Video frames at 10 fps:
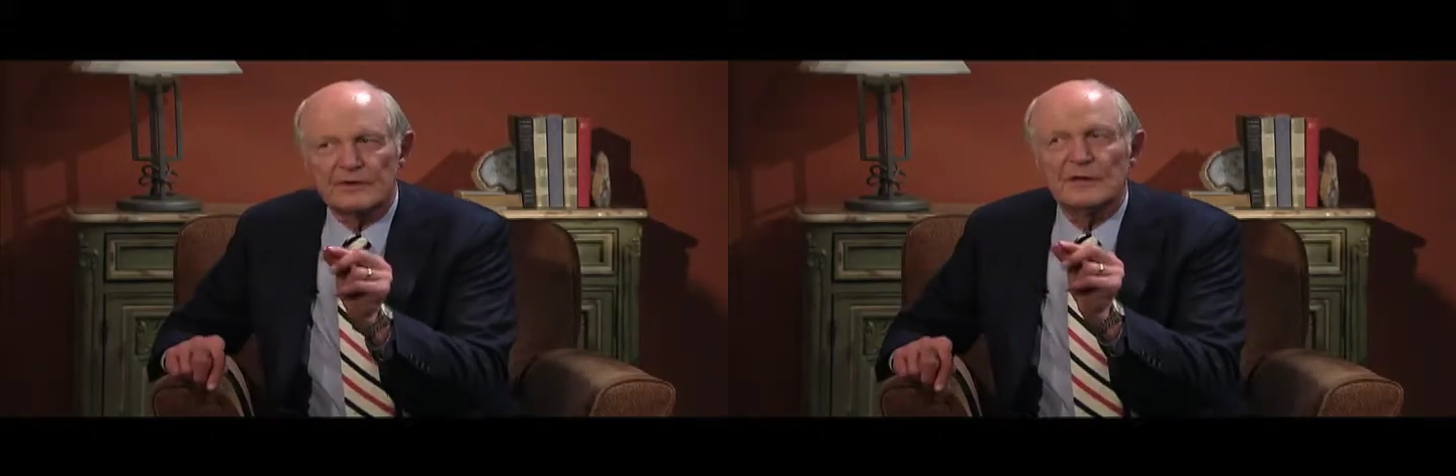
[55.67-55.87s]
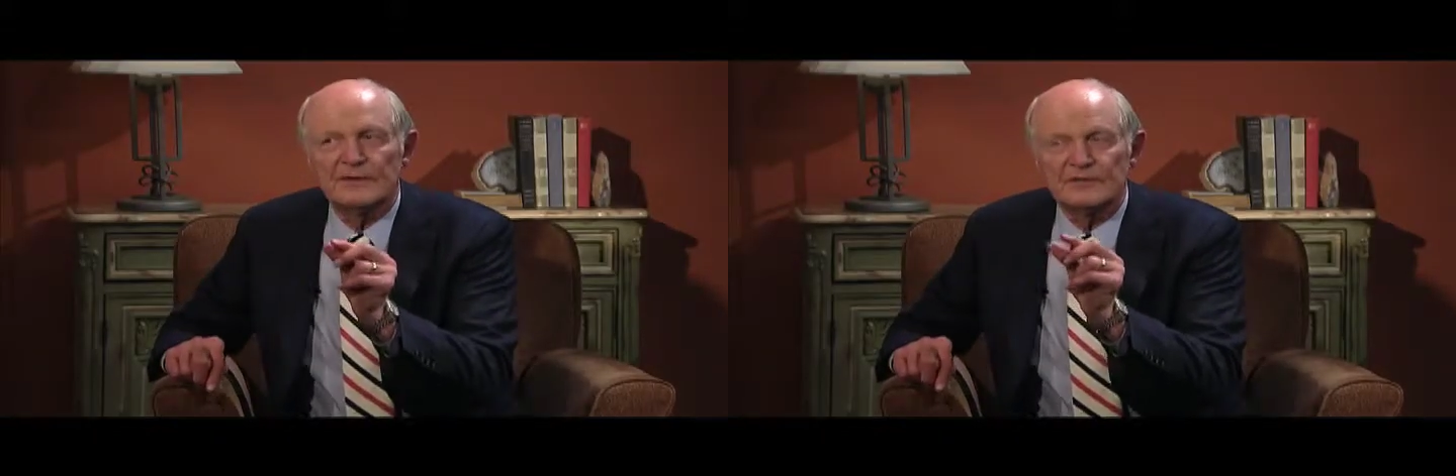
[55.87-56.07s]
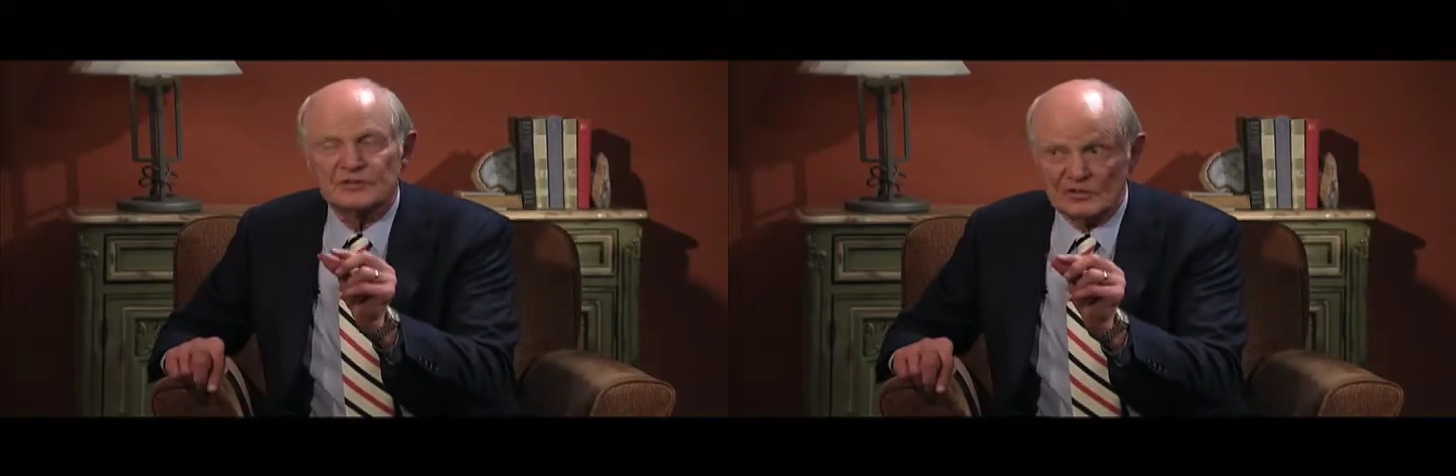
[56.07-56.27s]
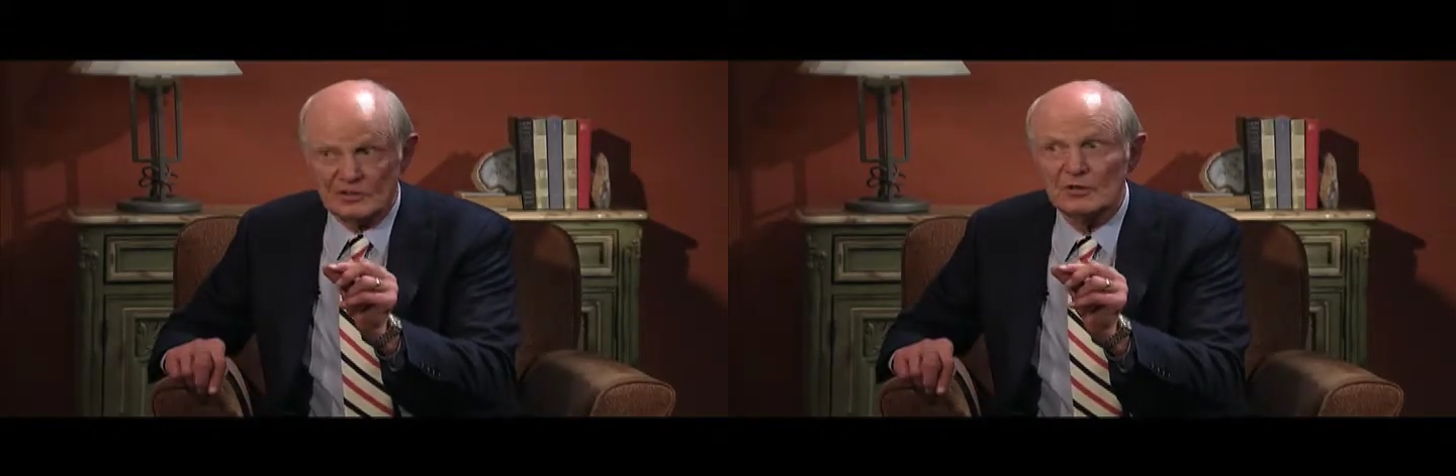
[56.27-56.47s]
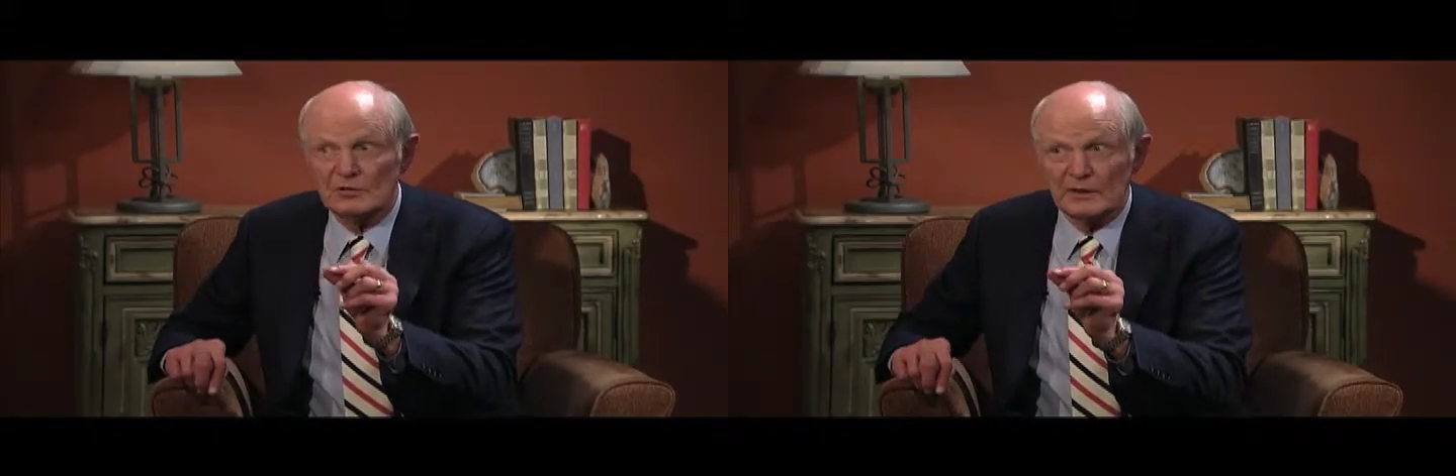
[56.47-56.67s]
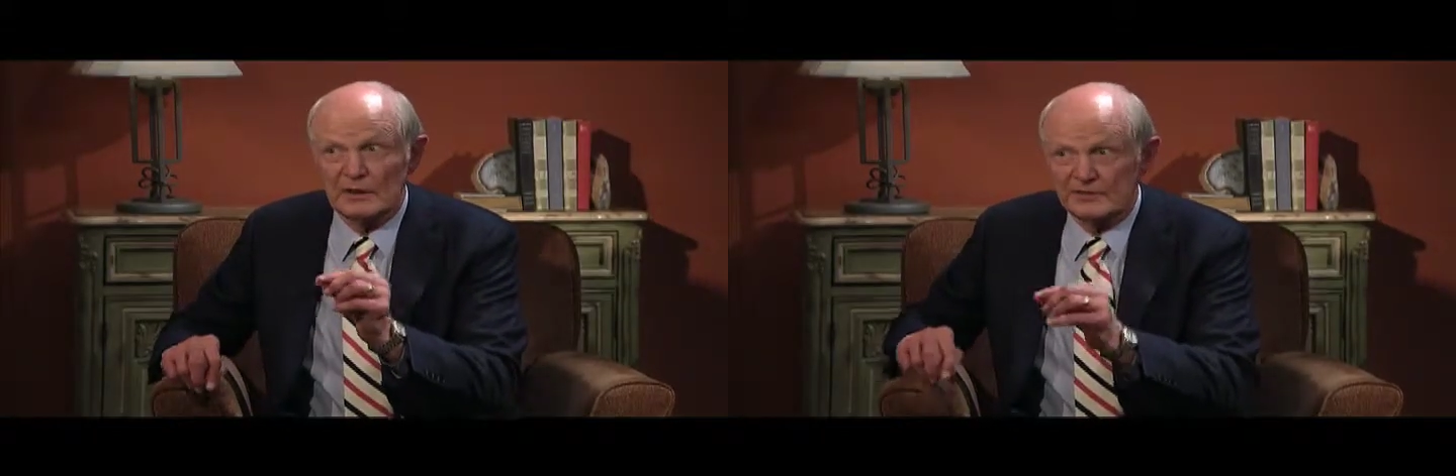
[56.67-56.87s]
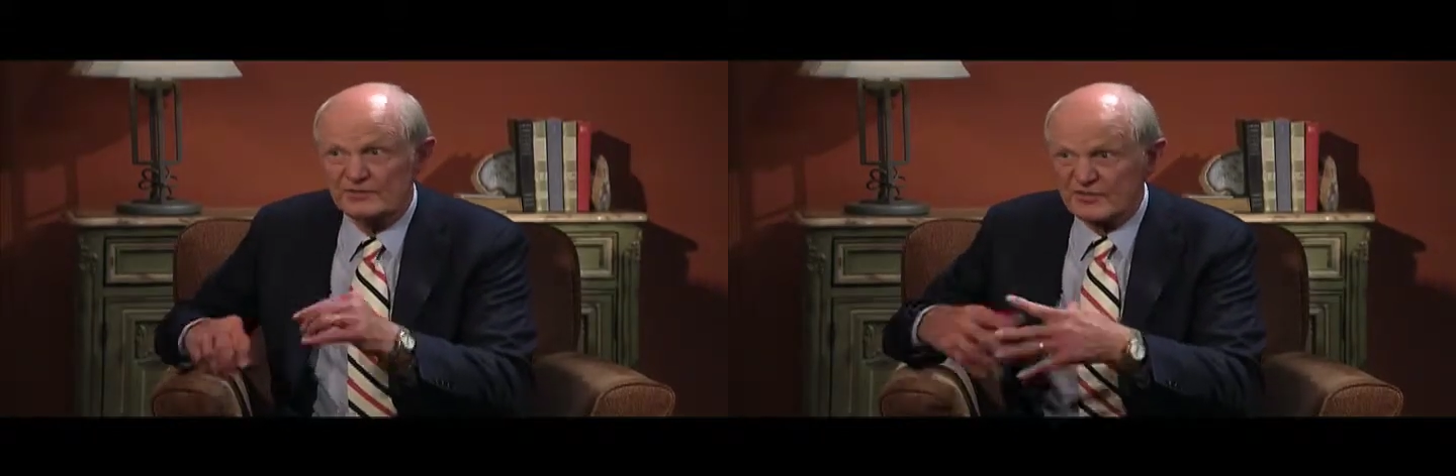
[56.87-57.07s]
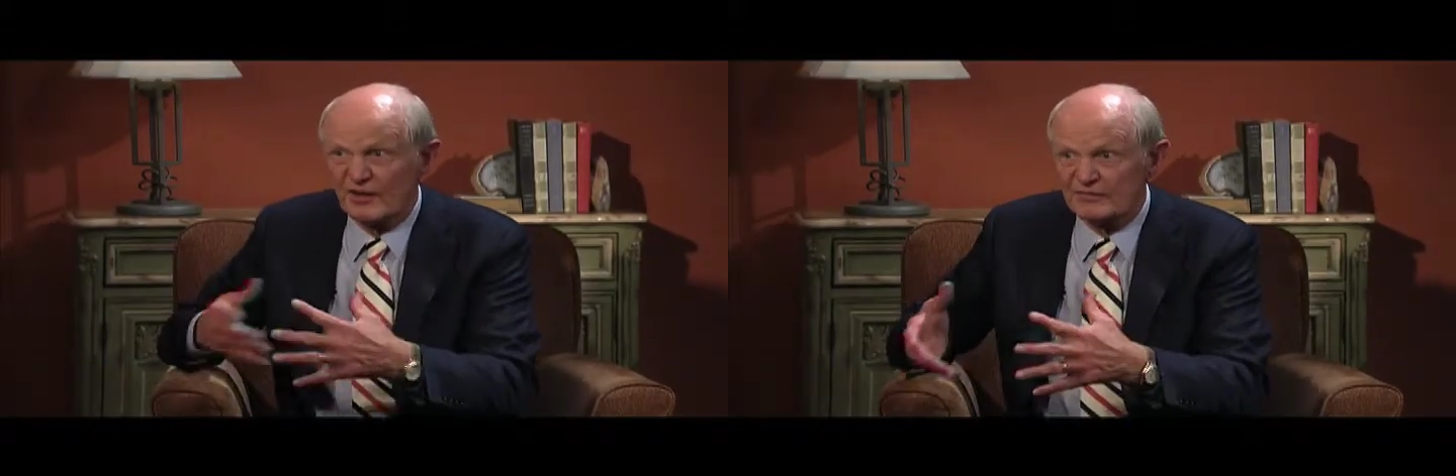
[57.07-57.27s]
if it's acute, it's
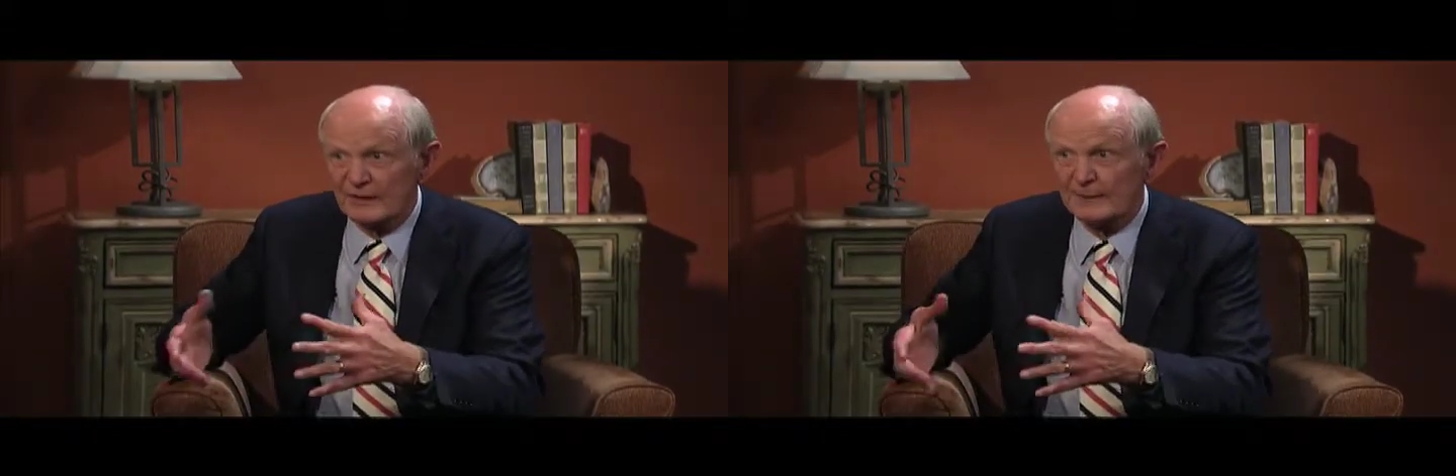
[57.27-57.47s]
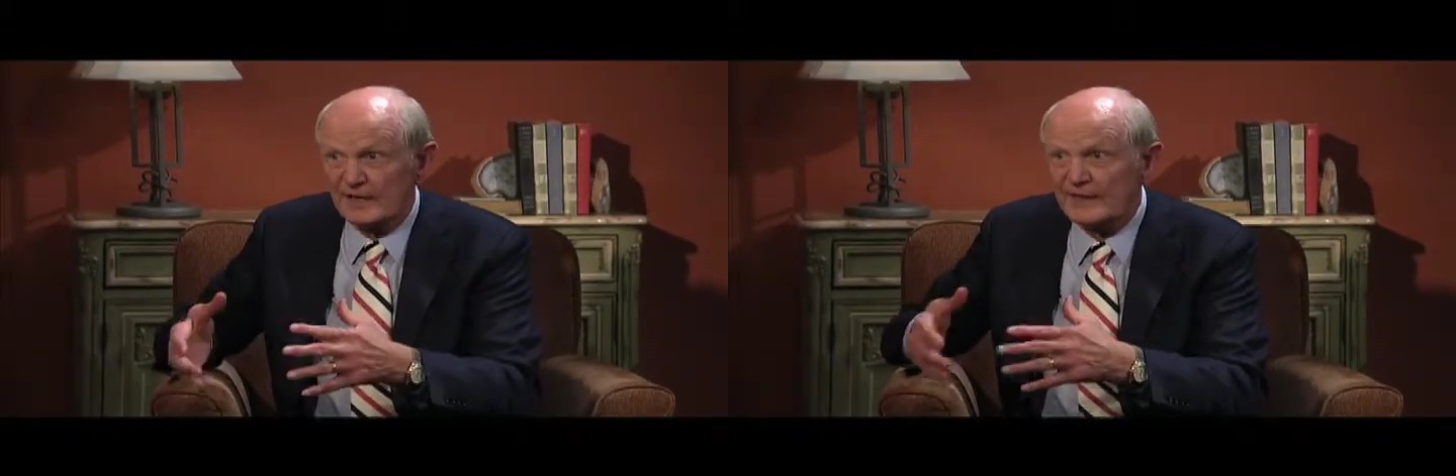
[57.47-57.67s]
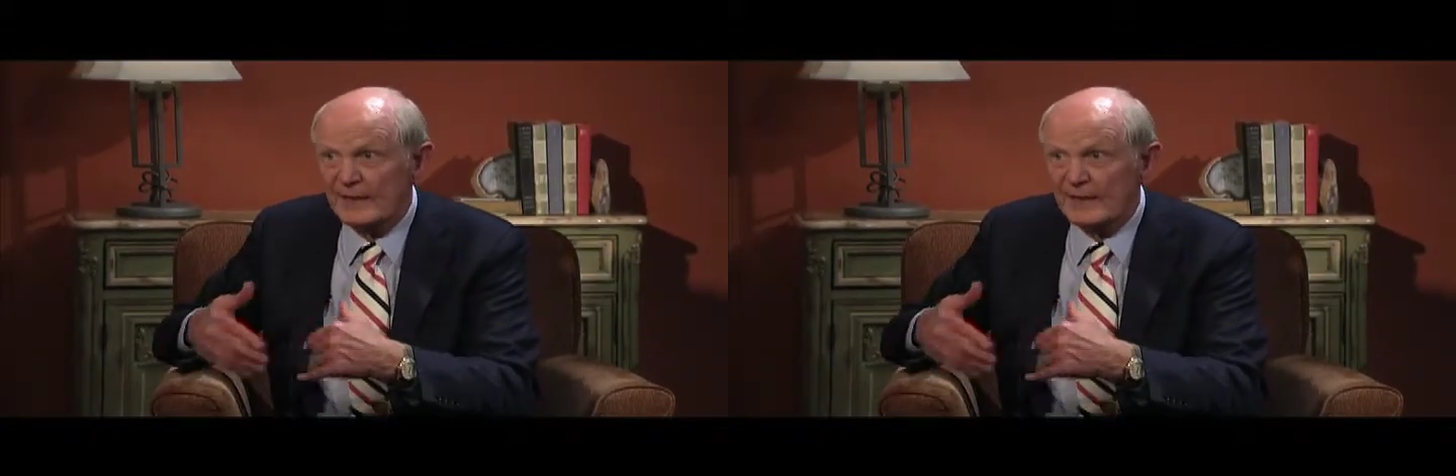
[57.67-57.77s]
self-limited,